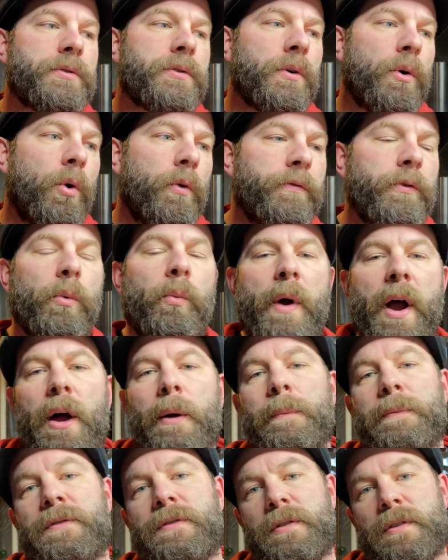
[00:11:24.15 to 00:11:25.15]

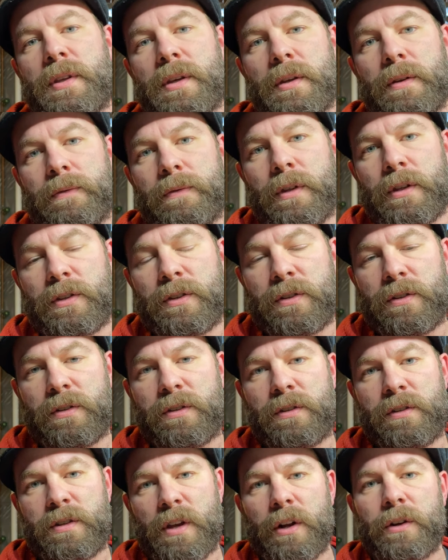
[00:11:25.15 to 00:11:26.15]
overwhelms the
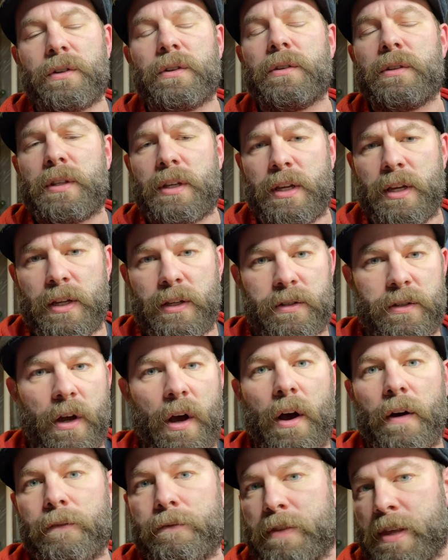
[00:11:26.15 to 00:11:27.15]
subtleties
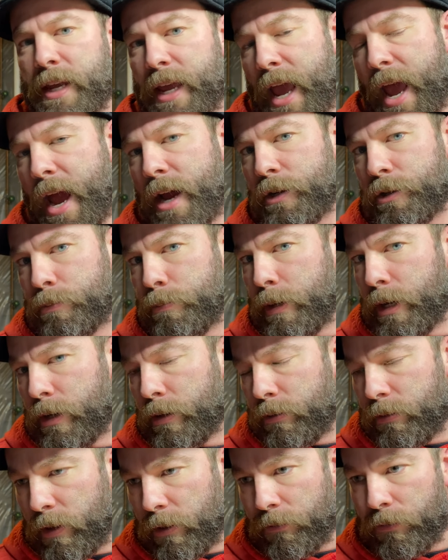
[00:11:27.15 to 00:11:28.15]
of the
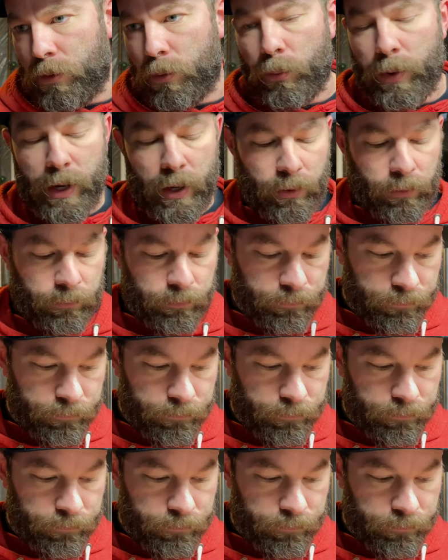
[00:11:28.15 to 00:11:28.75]
Cashmere, if you will.